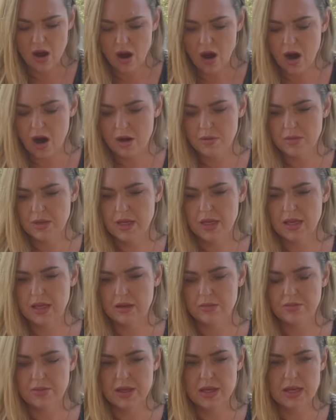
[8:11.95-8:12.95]
Harmony
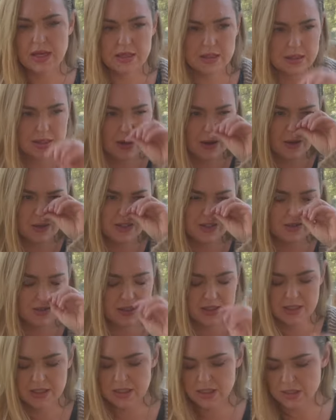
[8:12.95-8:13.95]
and peace. Also
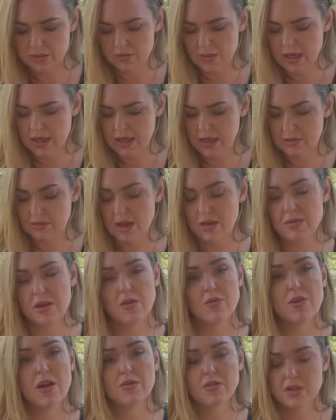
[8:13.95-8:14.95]
decision-making
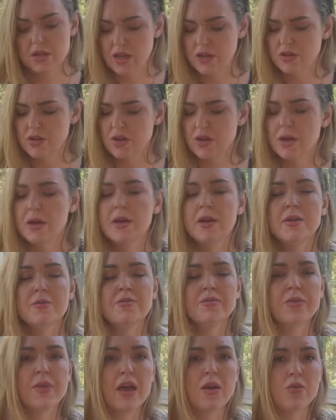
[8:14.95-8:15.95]
maybe around another.
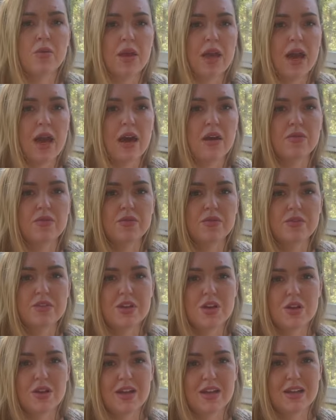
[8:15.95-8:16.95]
And we have
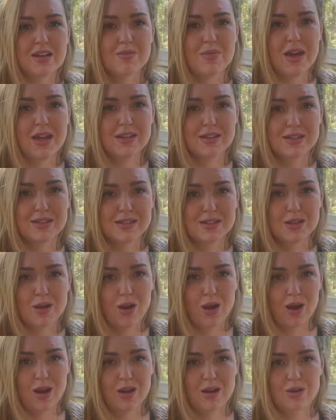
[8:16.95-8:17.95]
your Independence
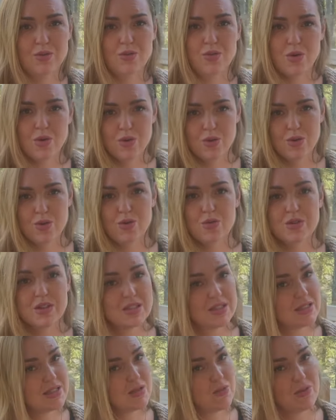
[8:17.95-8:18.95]
card. Woohoo!
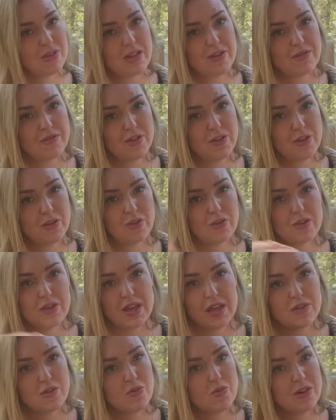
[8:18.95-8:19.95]
This is the one that flew.
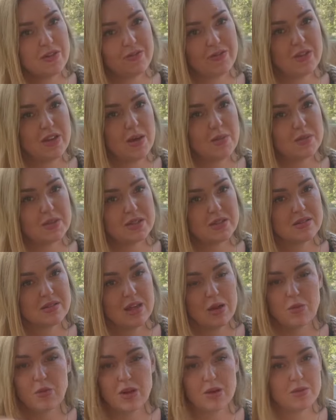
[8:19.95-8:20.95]
The other one flipped.
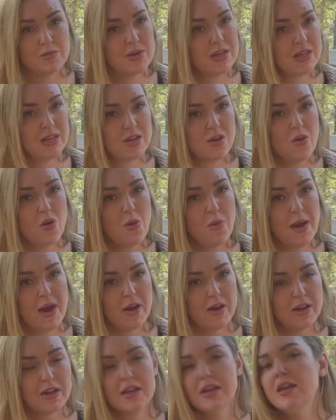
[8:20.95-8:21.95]
It wanted me to know
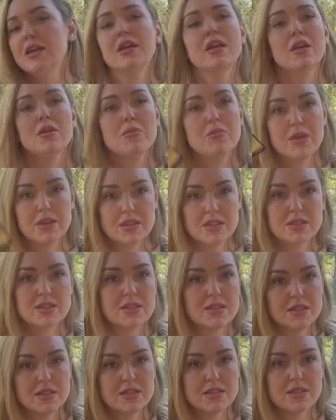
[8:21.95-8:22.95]
about it. But
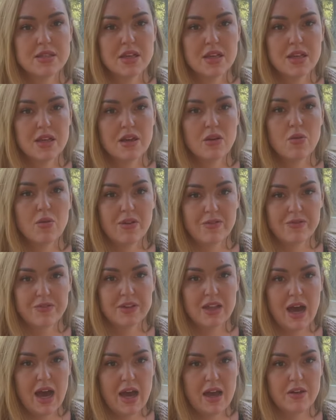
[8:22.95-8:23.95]
this is what
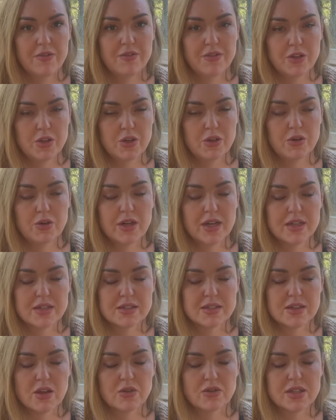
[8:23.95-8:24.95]
flew.
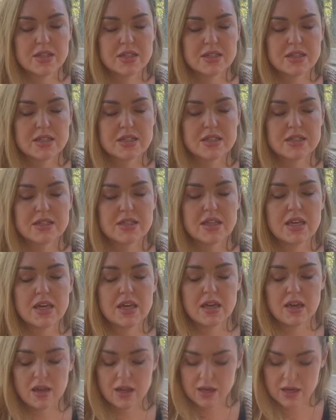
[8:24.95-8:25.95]
And so this is
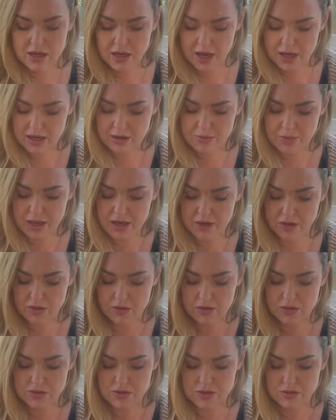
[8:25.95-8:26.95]
the Nine of
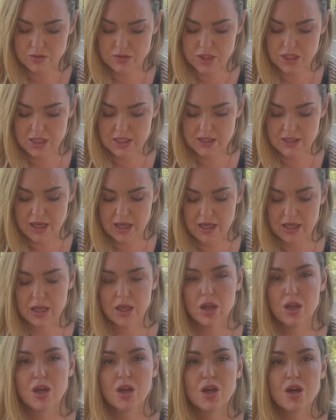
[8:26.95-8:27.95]
Pentacles, which is
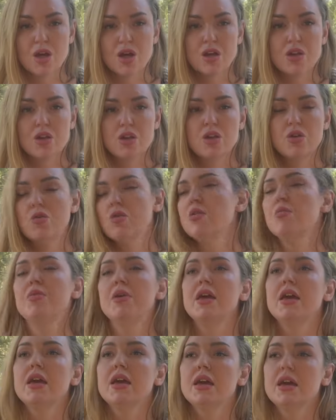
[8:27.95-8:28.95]
like you're
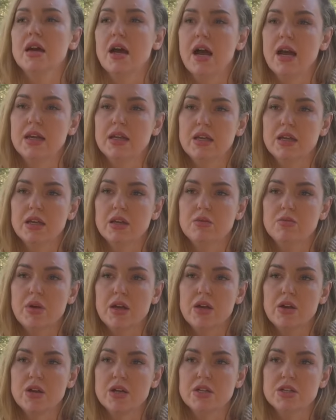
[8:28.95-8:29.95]
being guided
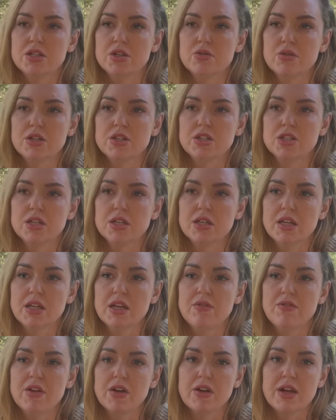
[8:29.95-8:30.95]
by your intuition
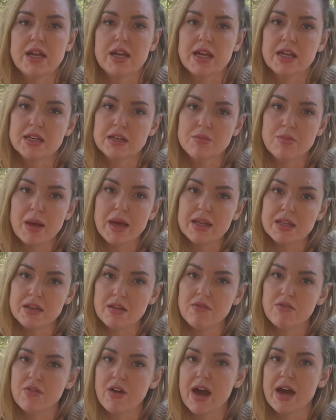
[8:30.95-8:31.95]
in a very
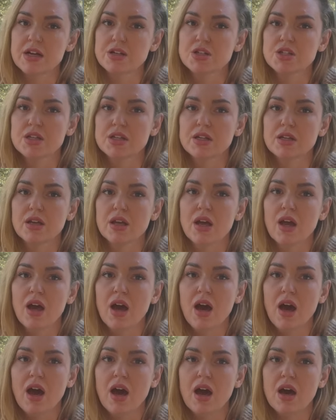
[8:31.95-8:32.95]
independent fashion
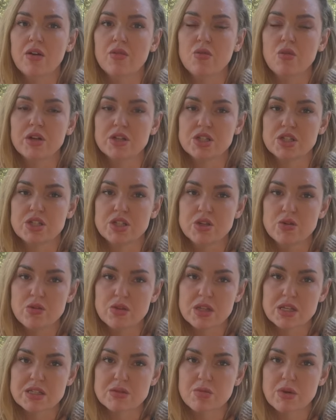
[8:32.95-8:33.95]
of what to do
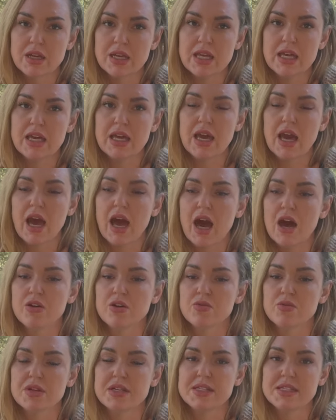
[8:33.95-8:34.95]
with this money, how
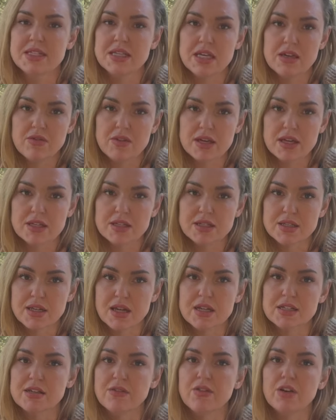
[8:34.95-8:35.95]
to receive it.
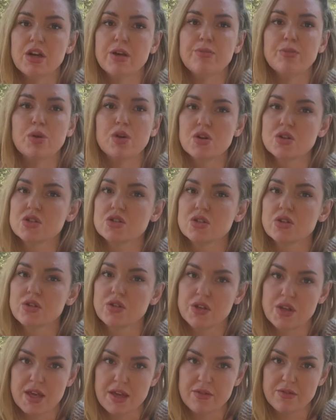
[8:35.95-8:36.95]
It's a very personal
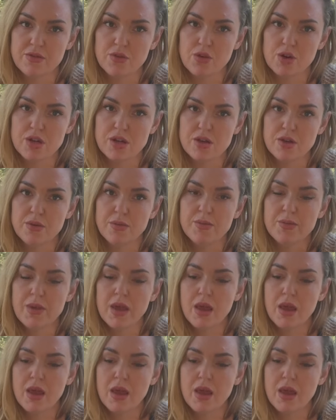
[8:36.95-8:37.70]
thing for you.